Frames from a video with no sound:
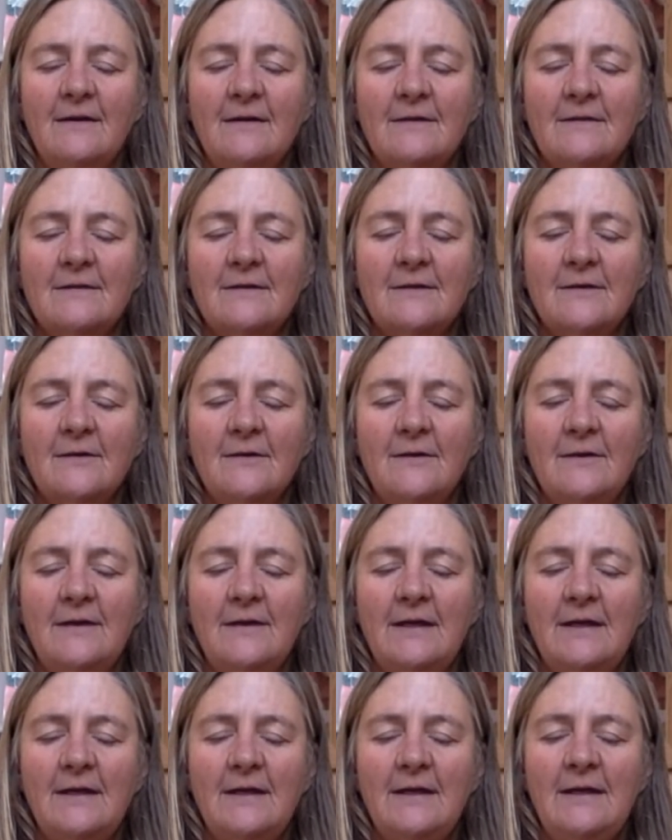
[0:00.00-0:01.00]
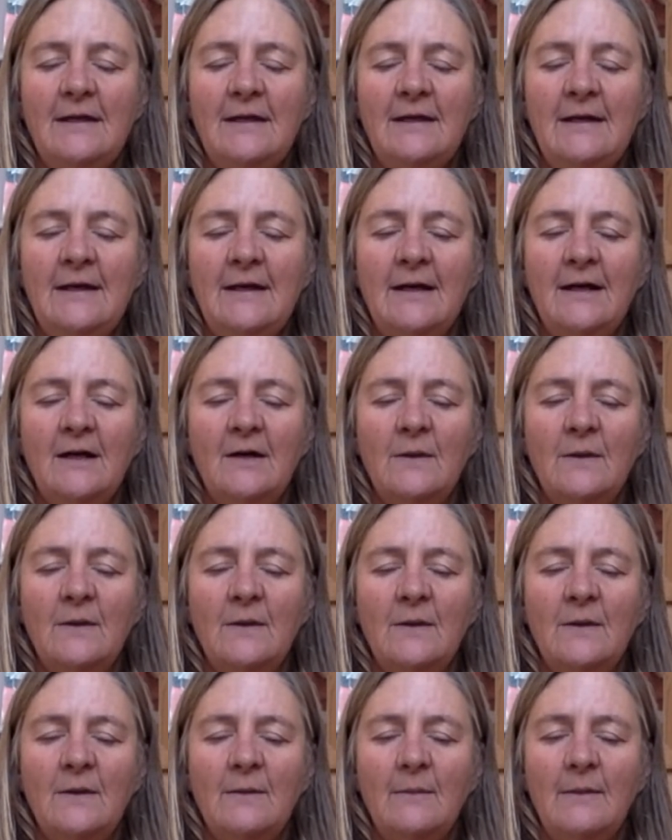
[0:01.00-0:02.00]
So on the inhale,
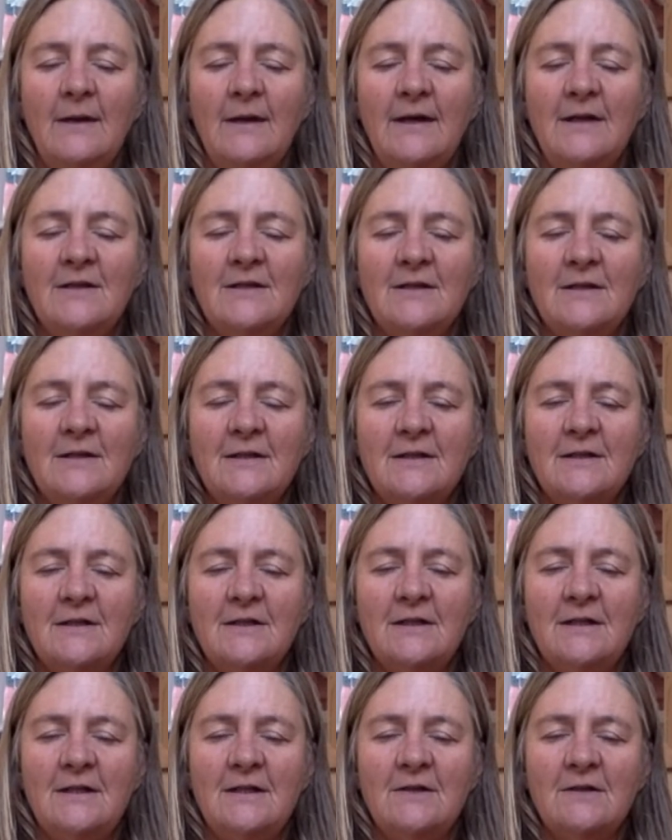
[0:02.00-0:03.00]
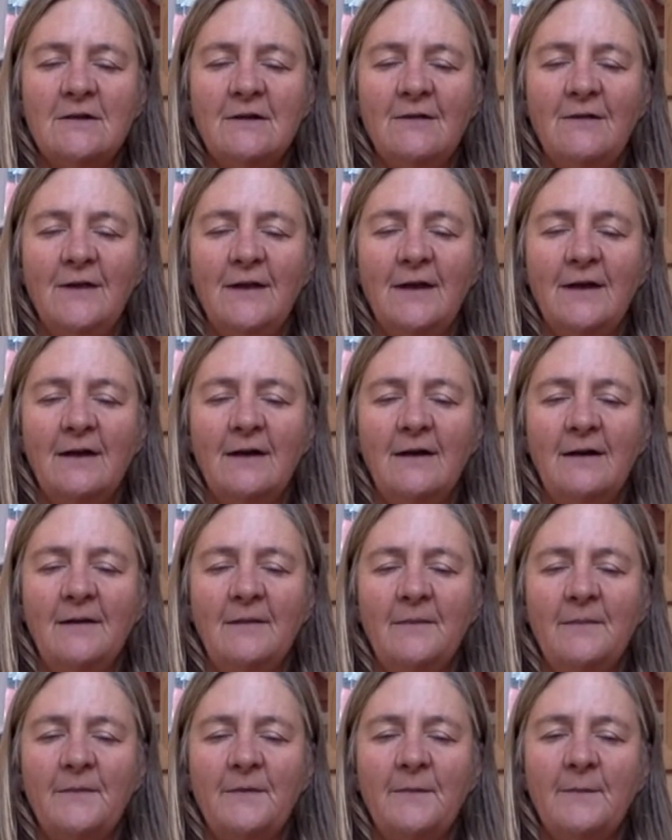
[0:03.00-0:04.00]
we imagine the qi traveling up
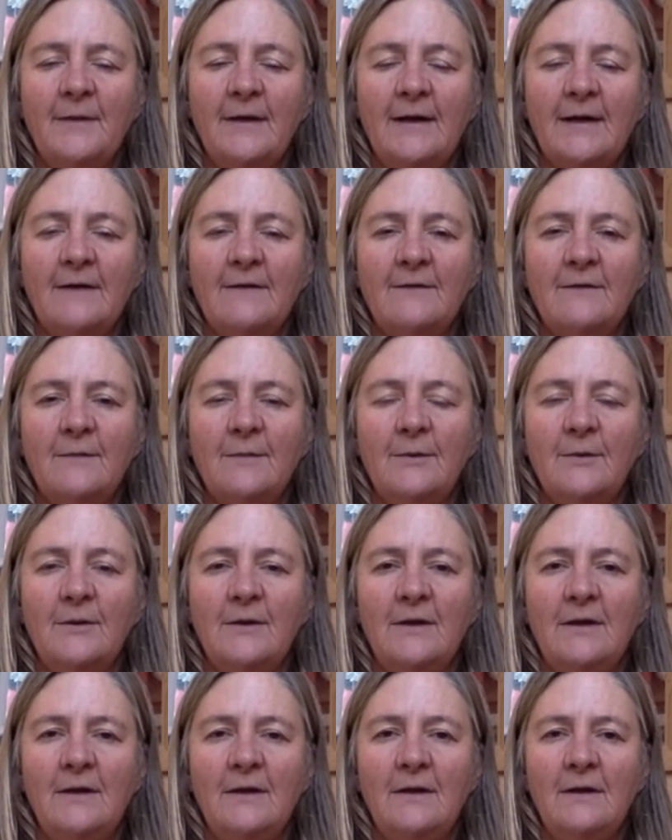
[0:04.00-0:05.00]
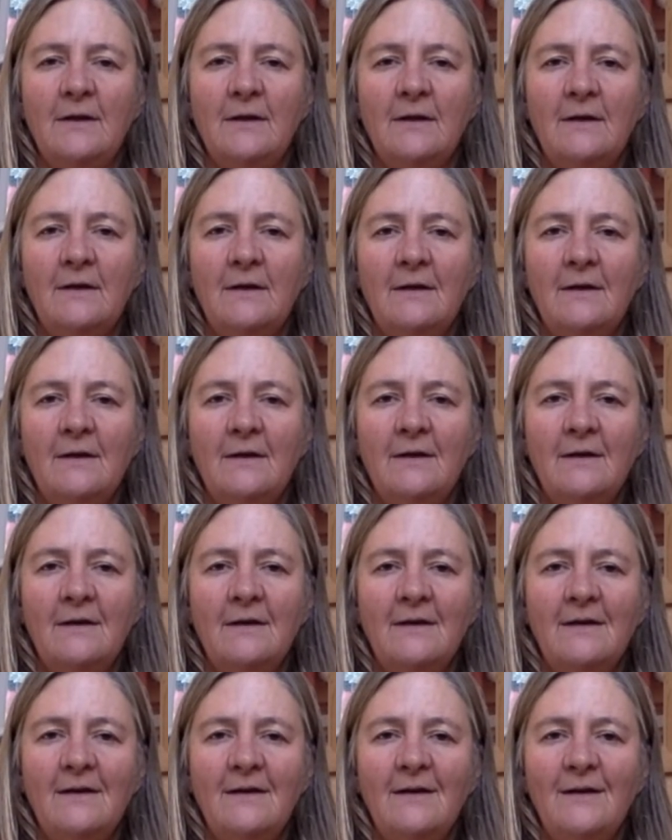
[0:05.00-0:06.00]
the back of the body,
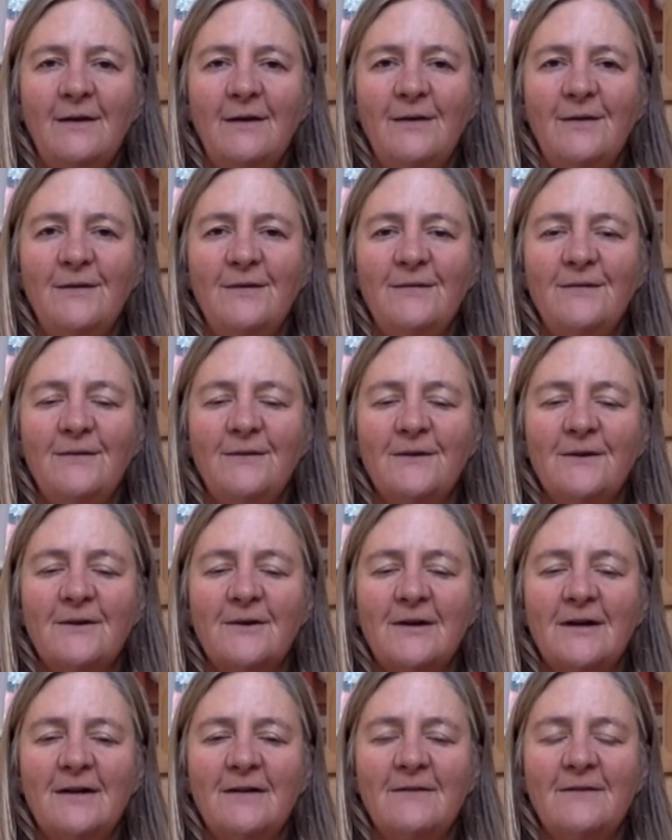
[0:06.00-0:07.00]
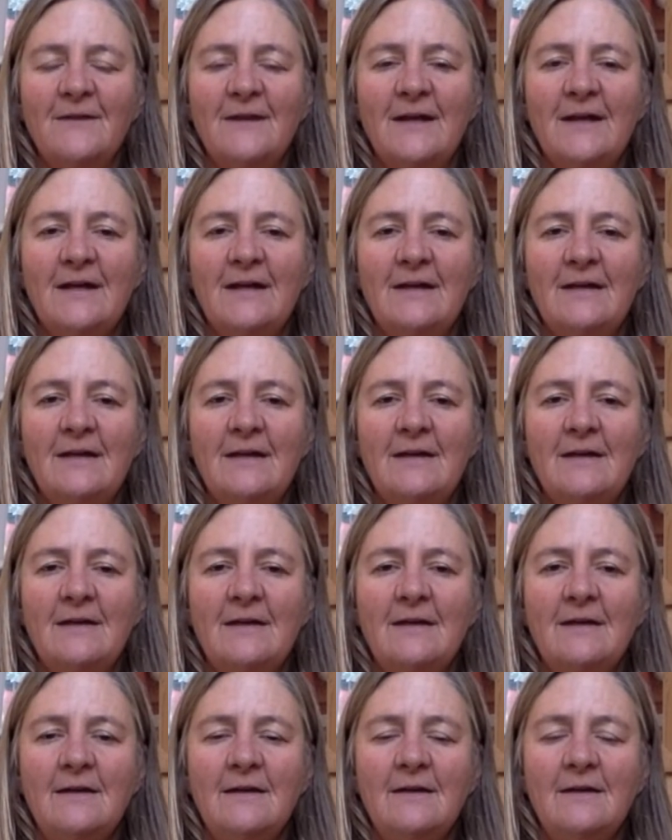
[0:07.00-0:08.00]
over the crown of the head,
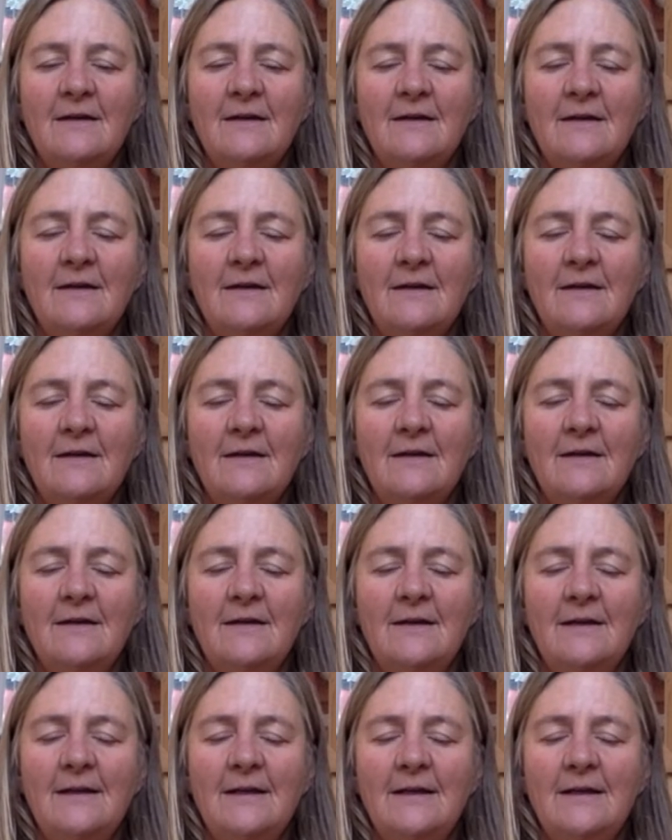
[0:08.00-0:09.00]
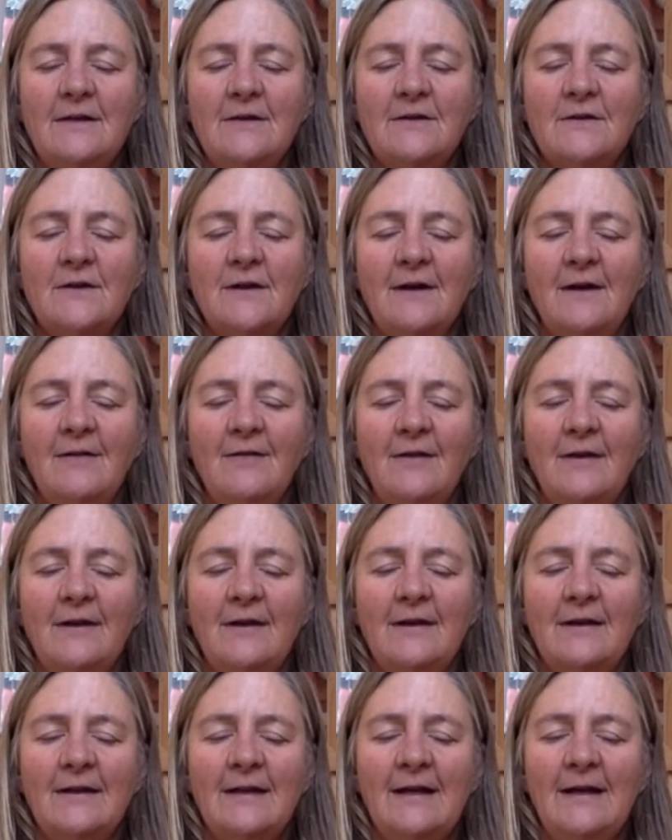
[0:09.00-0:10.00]
and then
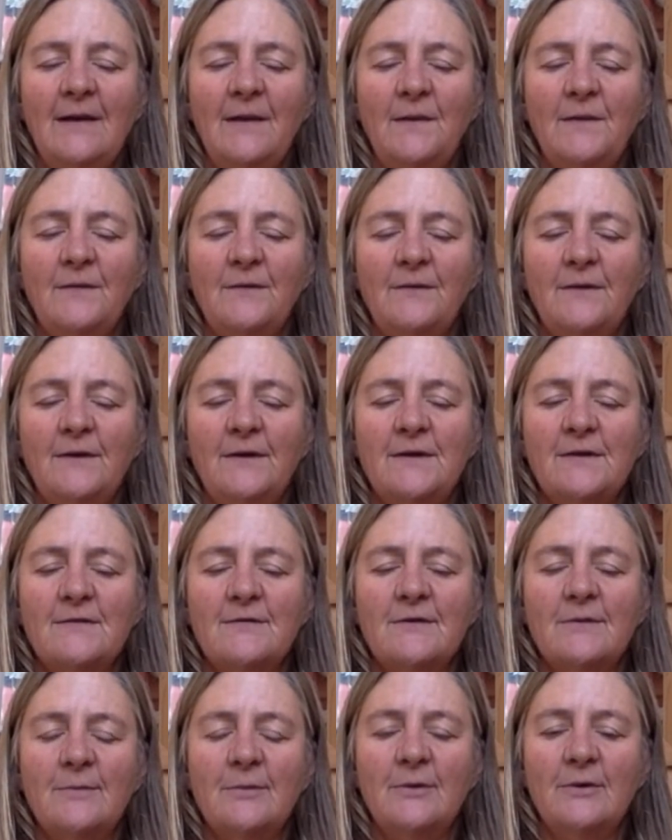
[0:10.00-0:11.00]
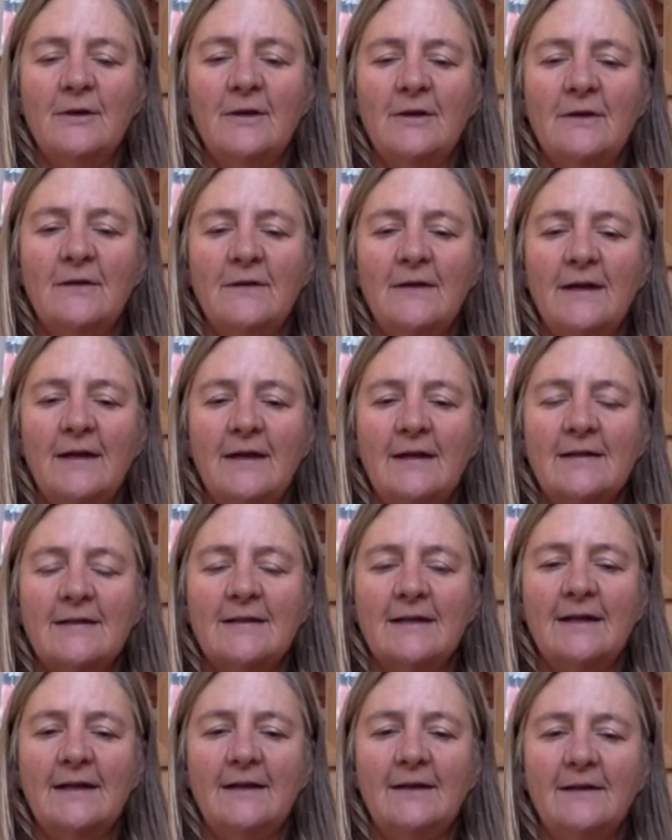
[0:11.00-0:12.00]
traveling down the front of the body on the
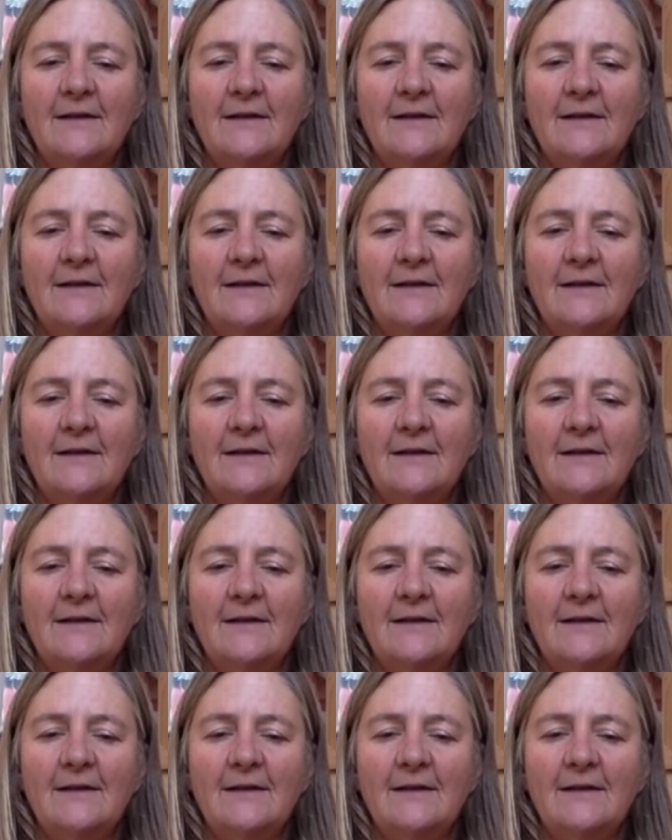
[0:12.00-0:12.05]
exhale.